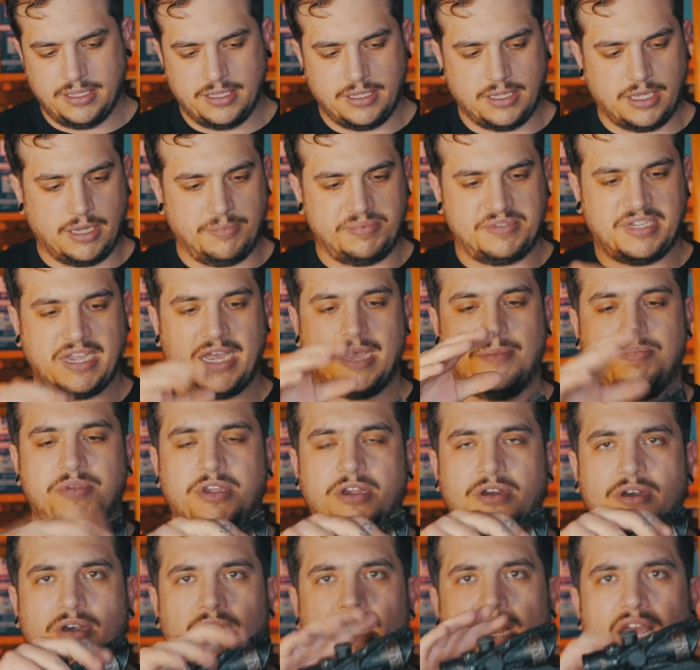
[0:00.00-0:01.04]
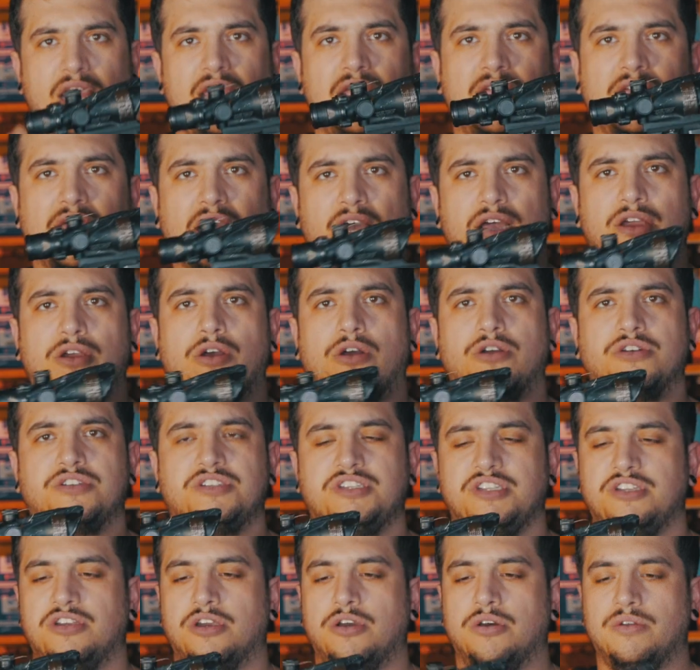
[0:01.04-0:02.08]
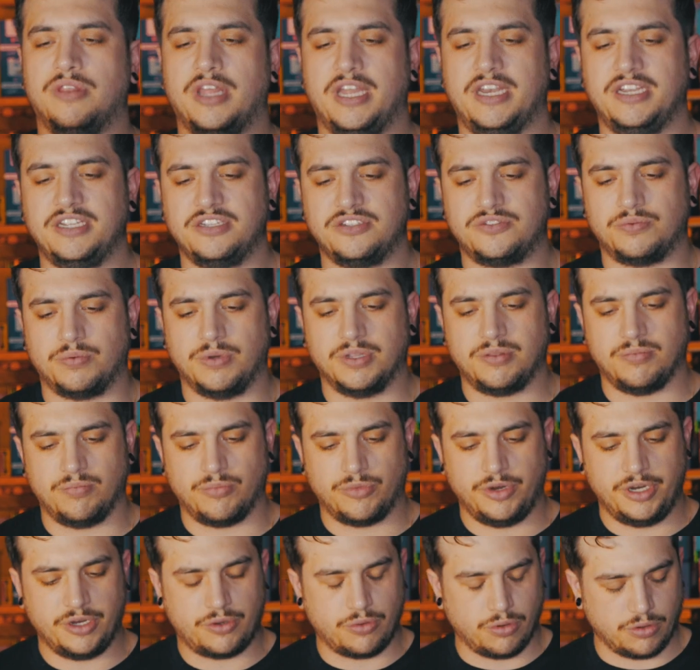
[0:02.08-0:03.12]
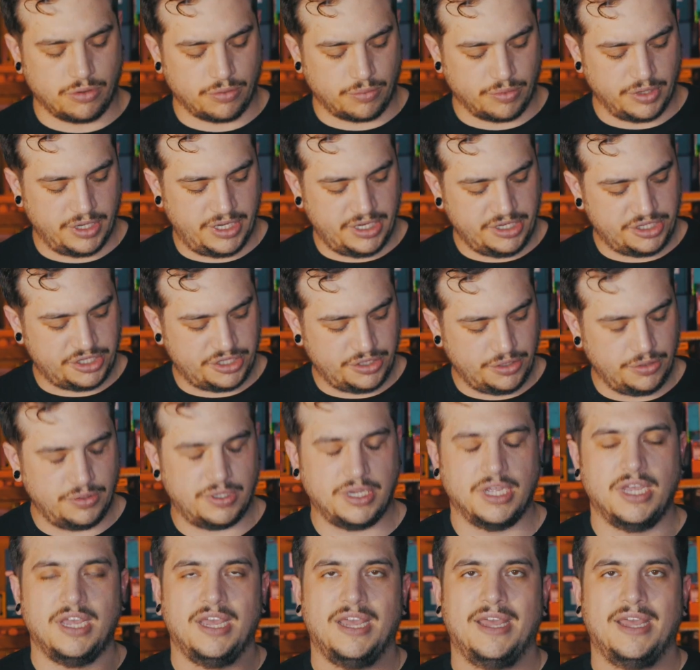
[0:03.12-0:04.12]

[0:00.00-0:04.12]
Up top here, ACOG RCO. That is what the Marine Corps were issued.